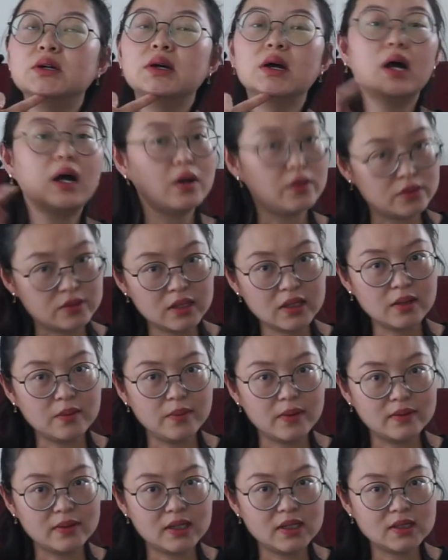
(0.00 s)
I'll think
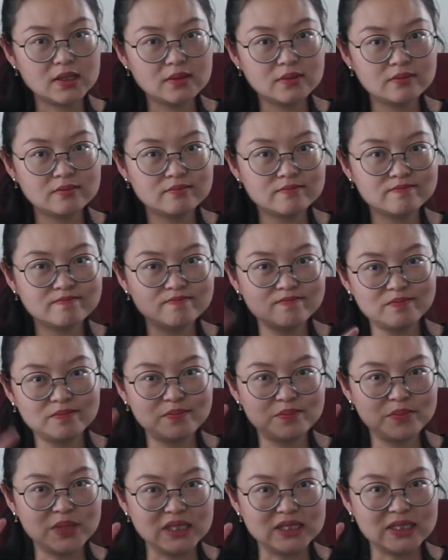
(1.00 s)
about it.
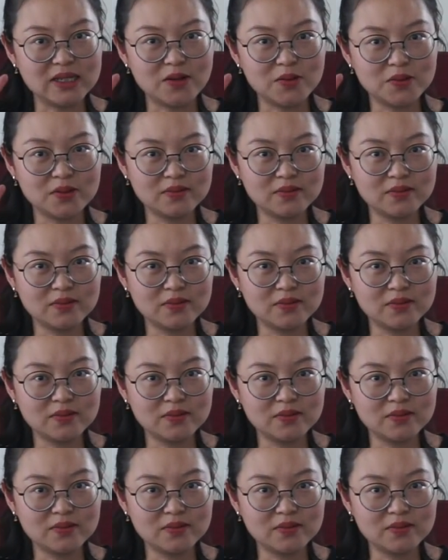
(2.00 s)
Peace out.